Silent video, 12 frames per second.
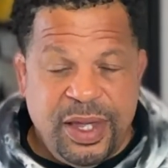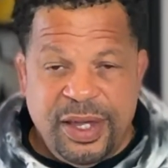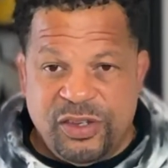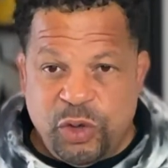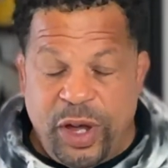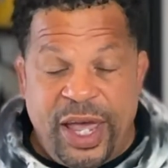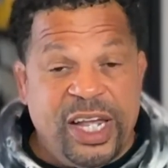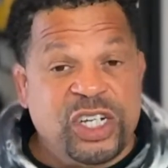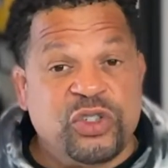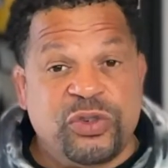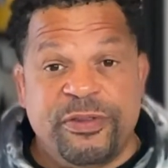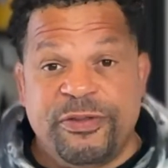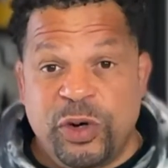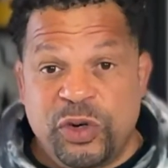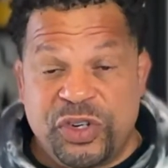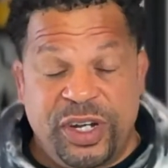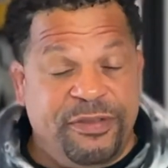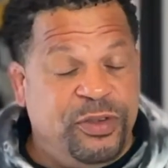So extra
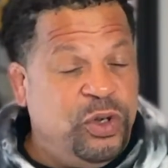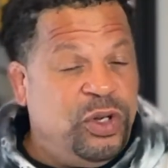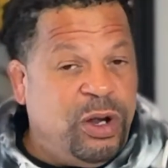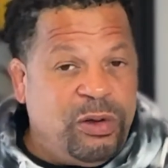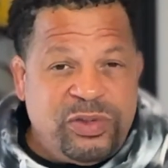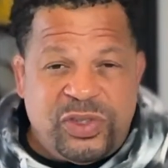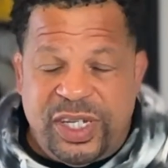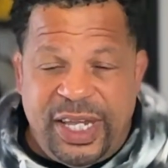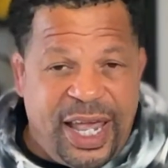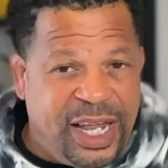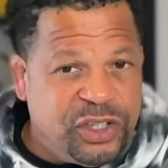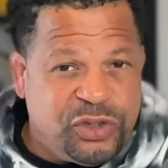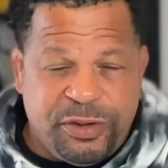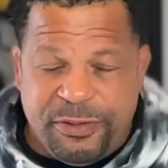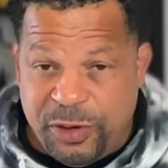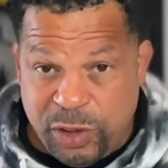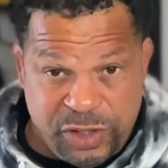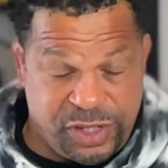virgin, if you don't see extra
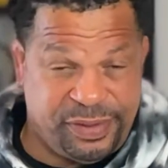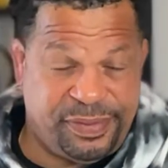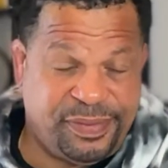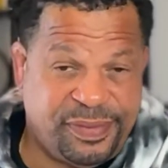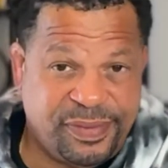virgin,